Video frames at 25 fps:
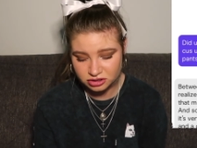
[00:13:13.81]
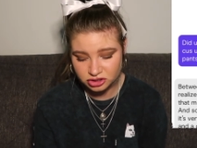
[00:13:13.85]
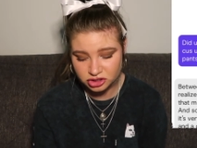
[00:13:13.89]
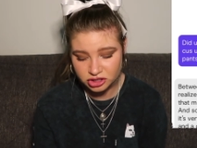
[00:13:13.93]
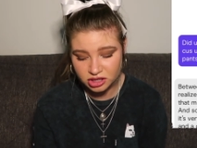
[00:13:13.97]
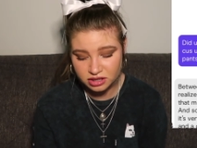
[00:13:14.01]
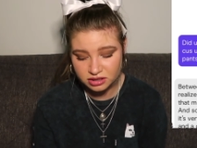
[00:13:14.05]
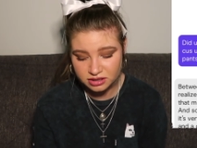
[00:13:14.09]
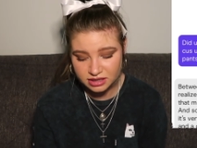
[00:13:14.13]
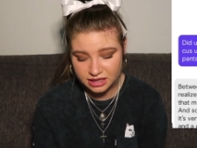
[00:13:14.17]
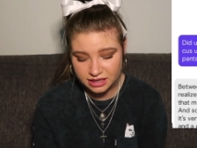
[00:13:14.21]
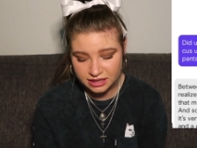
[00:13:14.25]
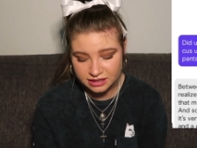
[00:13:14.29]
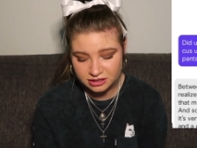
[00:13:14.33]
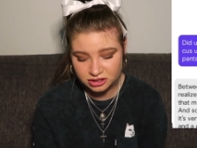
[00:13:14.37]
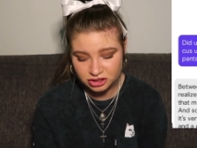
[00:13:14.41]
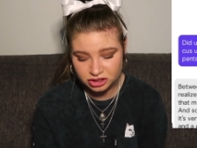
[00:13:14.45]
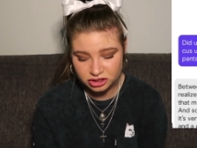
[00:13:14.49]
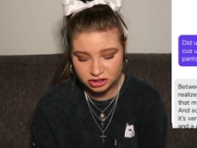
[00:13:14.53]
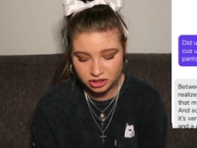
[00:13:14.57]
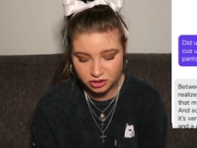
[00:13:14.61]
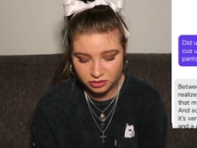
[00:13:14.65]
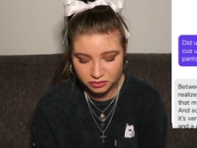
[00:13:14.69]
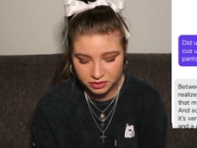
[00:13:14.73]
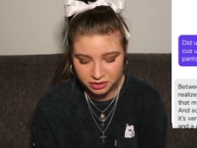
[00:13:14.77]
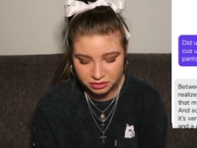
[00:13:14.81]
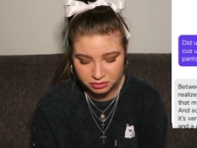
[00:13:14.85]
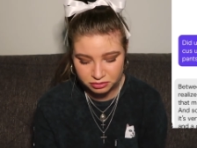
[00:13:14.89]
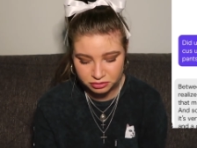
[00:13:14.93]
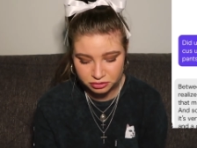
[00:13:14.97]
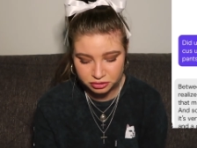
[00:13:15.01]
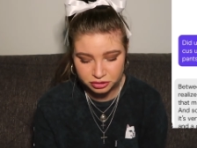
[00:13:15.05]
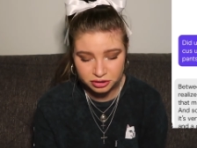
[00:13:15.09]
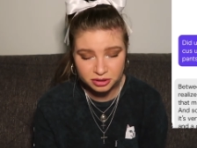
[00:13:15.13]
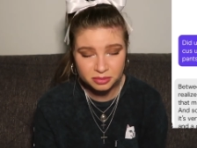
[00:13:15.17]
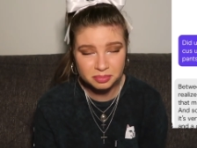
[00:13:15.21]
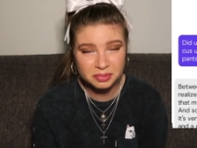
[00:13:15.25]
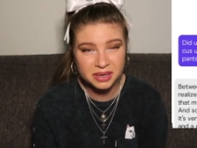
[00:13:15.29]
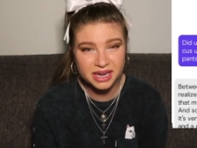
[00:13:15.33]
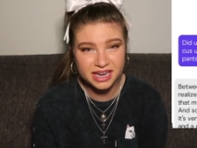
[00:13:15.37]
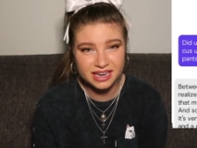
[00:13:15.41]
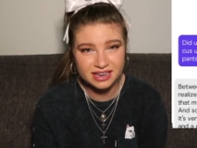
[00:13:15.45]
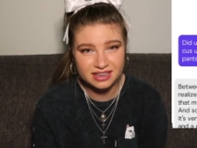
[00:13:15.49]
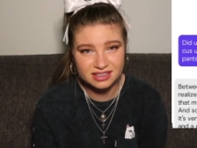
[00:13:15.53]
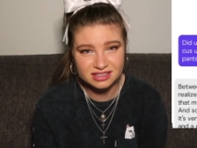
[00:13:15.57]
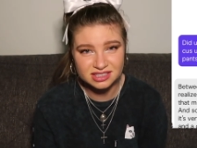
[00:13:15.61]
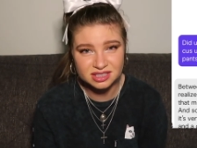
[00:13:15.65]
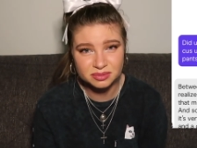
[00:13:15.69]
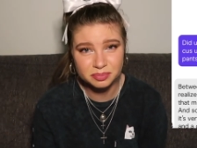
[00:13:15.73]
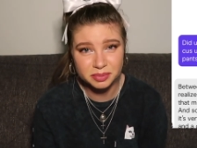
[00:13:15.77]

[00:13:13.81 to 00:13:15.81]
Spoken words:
junk is showing through your pants?